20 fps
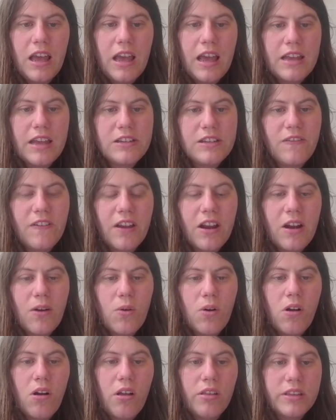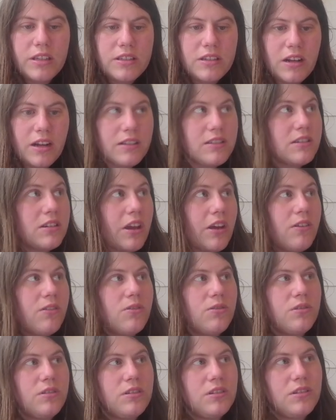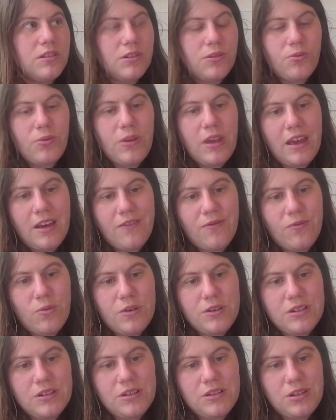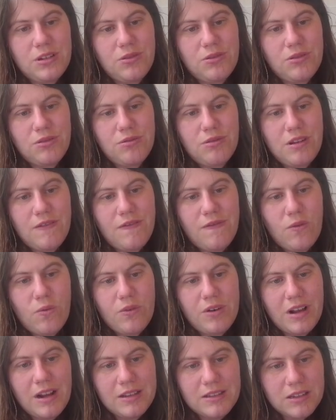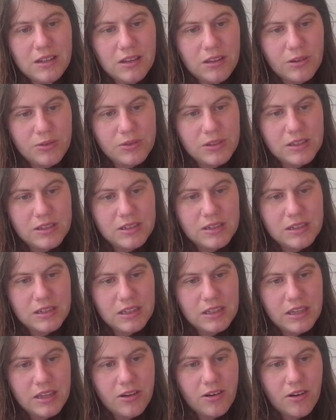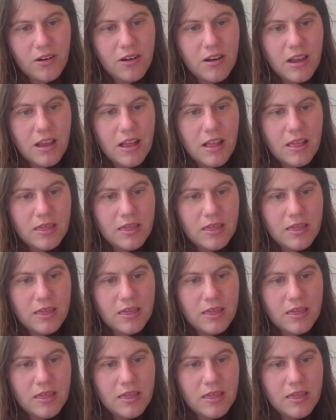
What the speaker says: And to figure out where all these dots go, we have 1, 2, 3, 4 dots closest here.